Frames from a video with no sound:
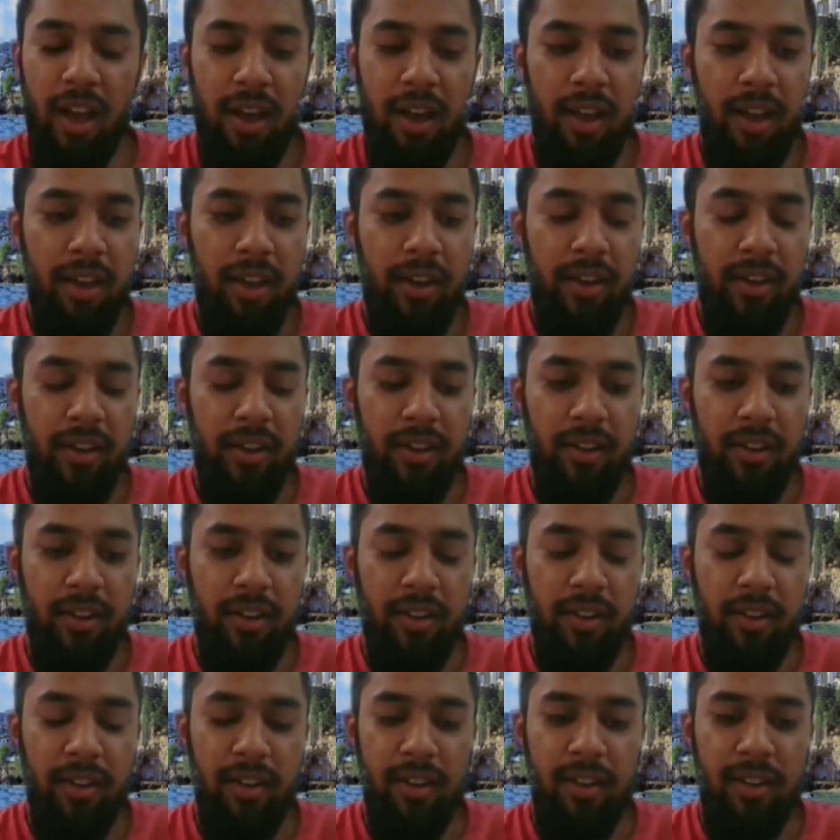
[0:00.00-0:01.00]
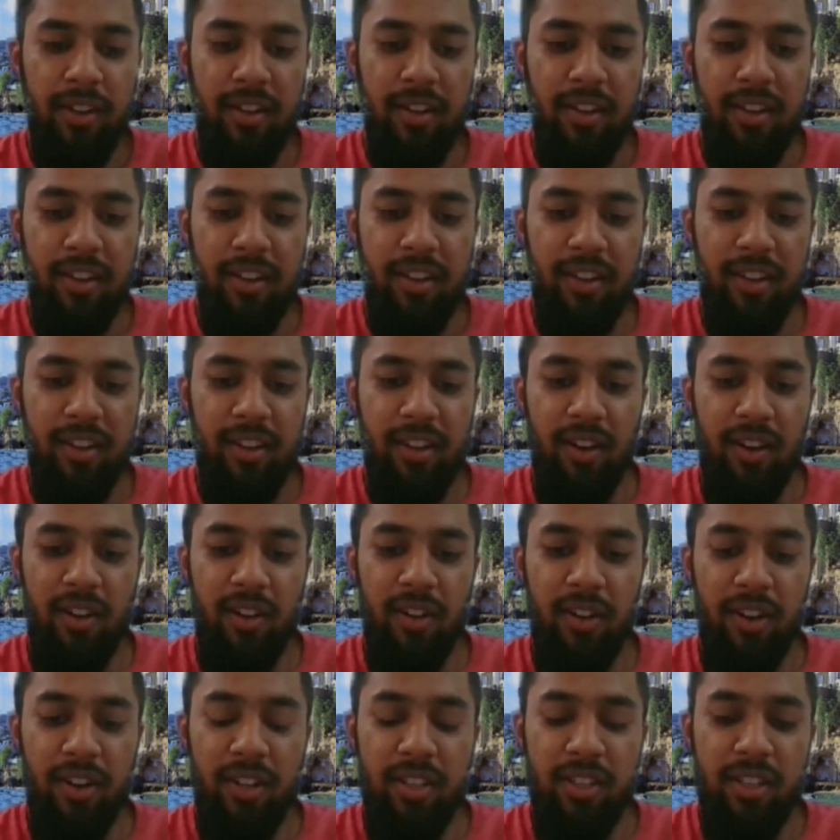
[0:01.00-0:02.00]
And
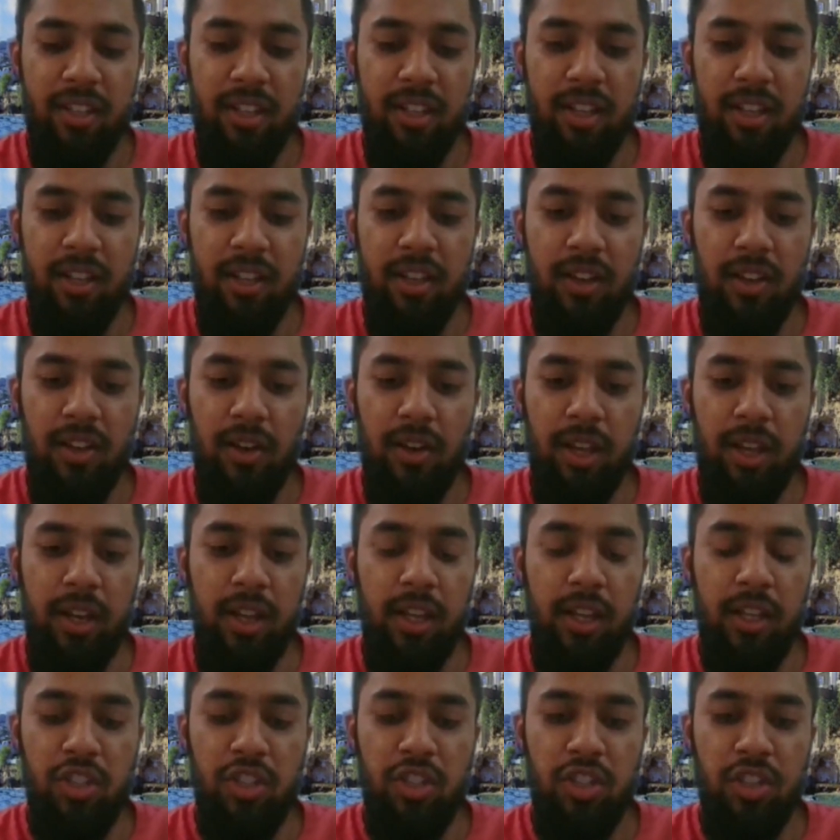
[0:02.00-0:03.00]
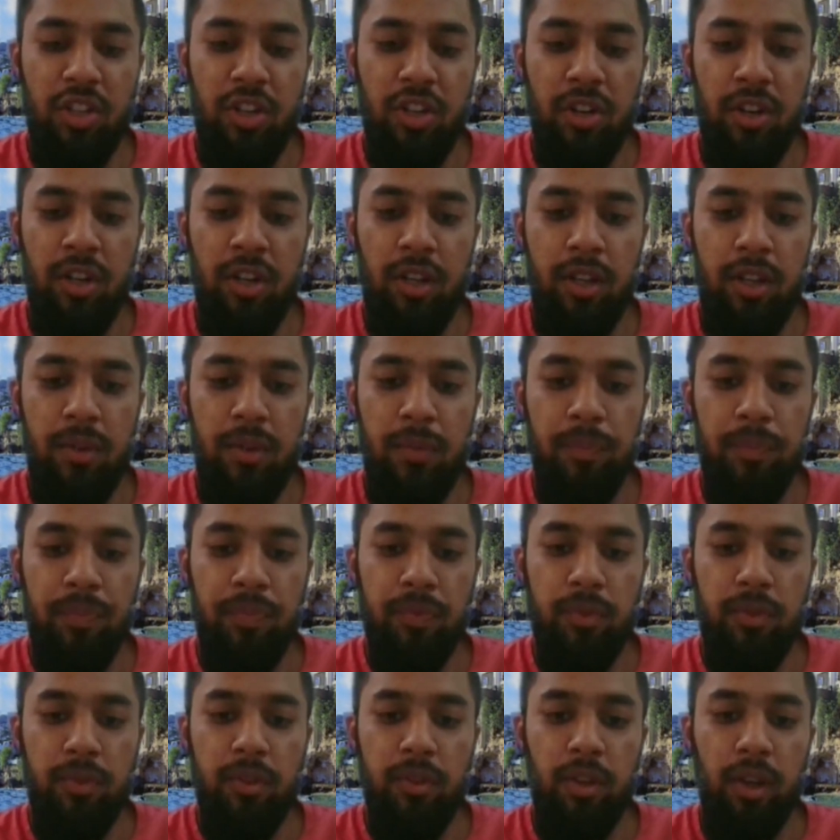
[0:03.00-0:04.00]
honestly, in this journey,
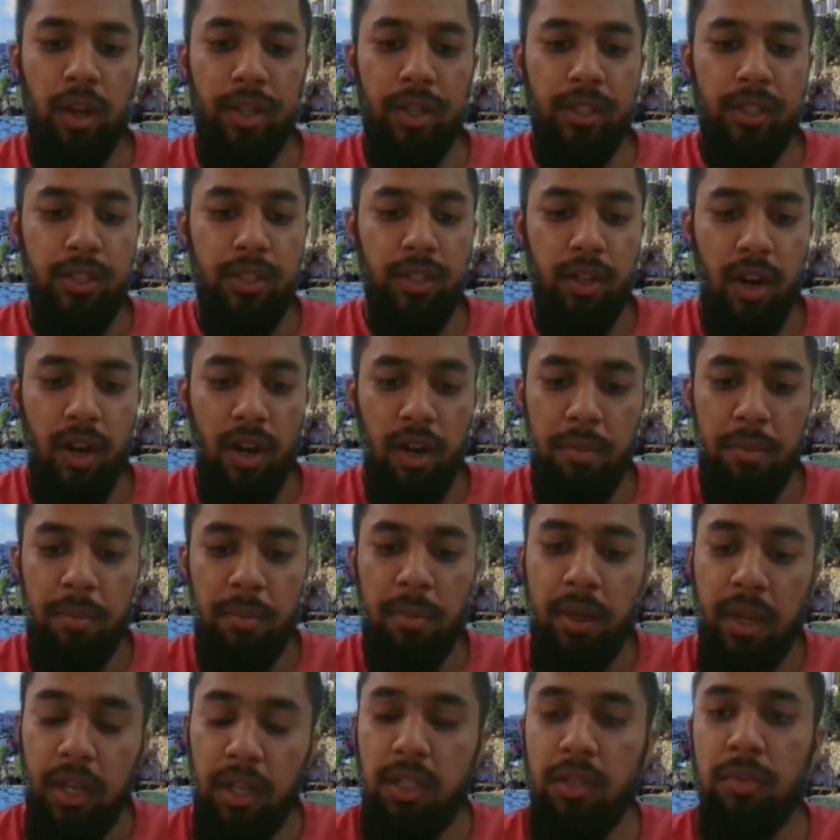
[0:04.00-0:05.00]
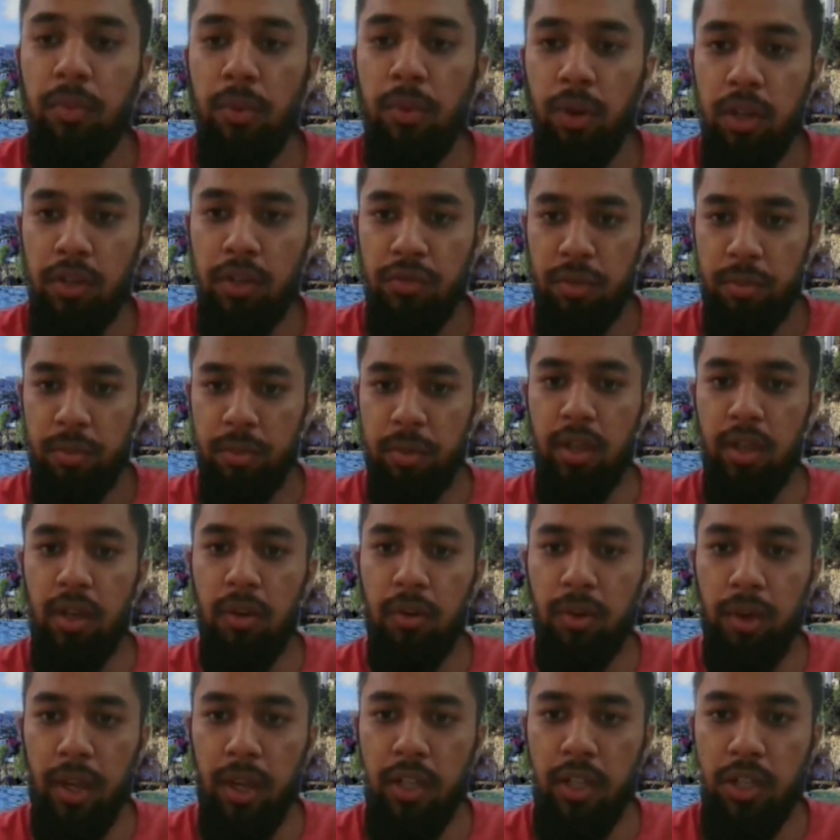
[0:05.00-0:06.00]
I started playing sports from a young
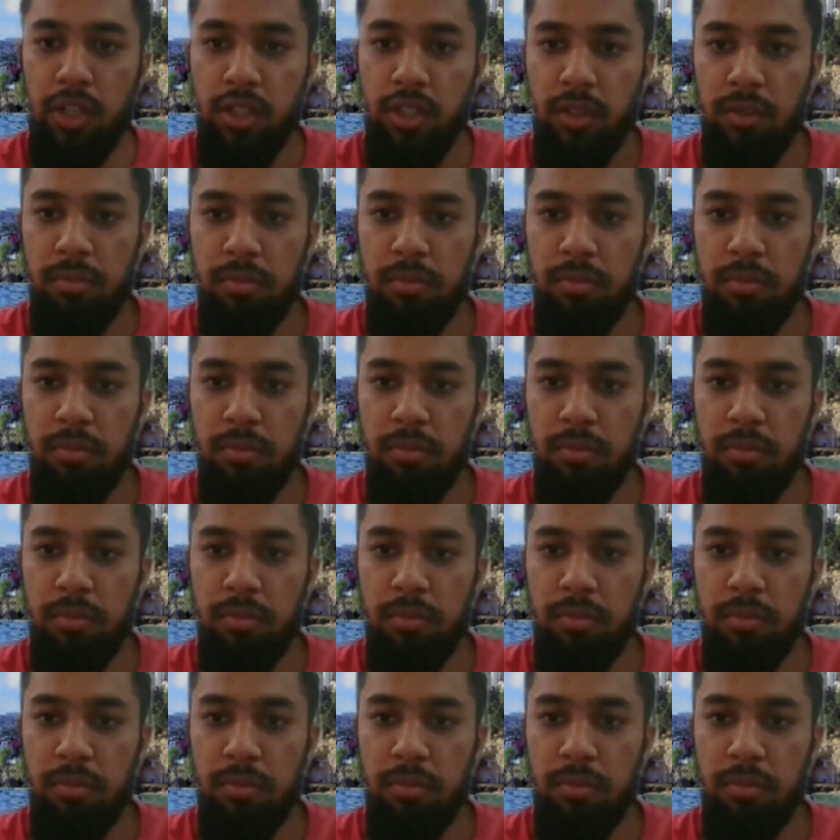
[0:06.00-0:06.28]
age.